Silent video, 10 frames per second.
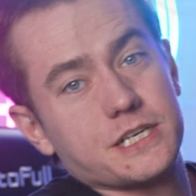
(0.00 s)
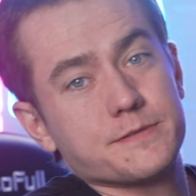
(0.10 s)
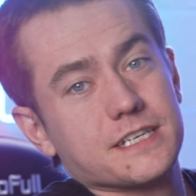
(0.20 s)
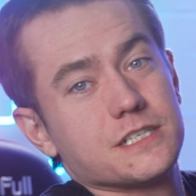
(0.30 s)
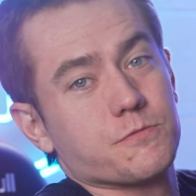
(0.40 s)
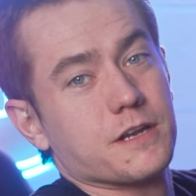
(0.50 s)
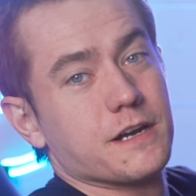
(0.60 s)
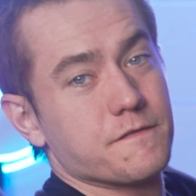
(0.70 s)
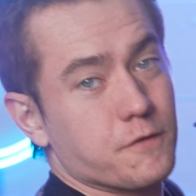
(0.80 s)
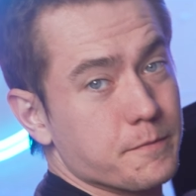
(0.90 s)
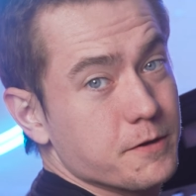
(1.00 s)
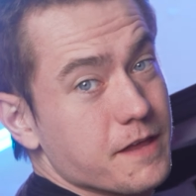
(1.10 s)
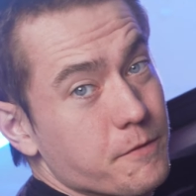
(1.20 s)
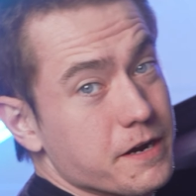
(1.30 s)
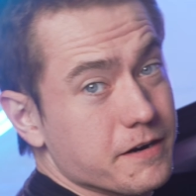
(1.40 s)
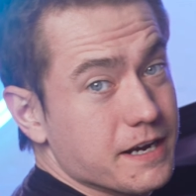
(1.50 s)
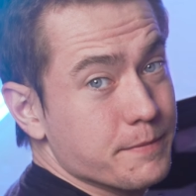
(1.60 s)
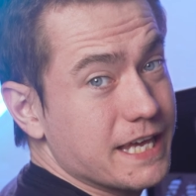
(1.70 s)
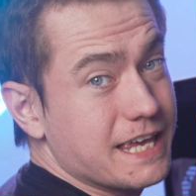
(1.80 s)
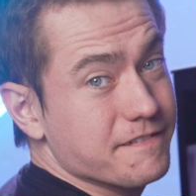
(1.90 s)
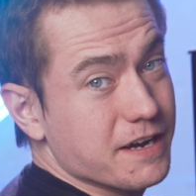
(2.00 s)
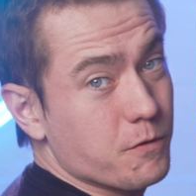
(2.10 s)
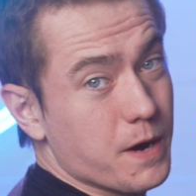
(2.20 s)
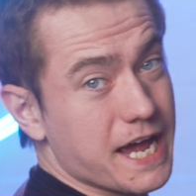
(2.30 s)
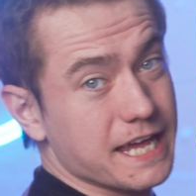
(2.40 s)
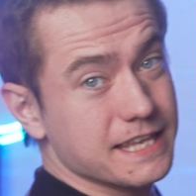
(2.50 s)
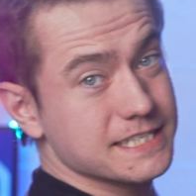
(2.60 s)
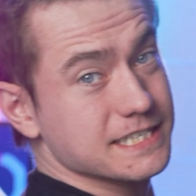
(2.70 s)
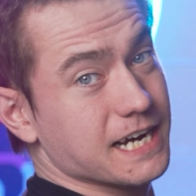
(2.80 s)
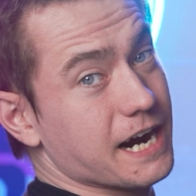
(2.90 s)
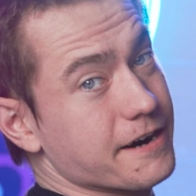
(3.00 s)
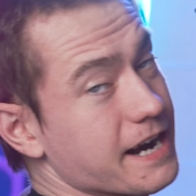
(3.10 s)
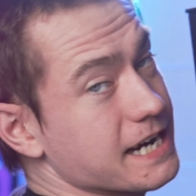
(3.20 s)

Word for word: chips, I just want to inform you that we are going to be giving away this entire